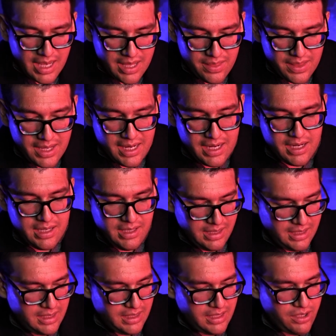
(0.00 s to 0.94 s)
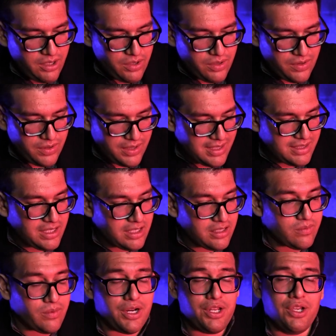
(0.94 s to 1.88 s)
And then this
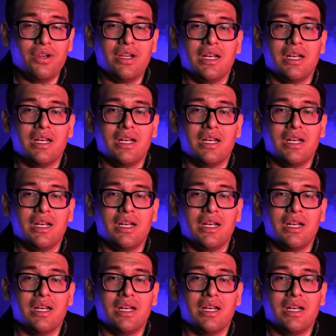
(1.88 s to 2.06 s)
is where you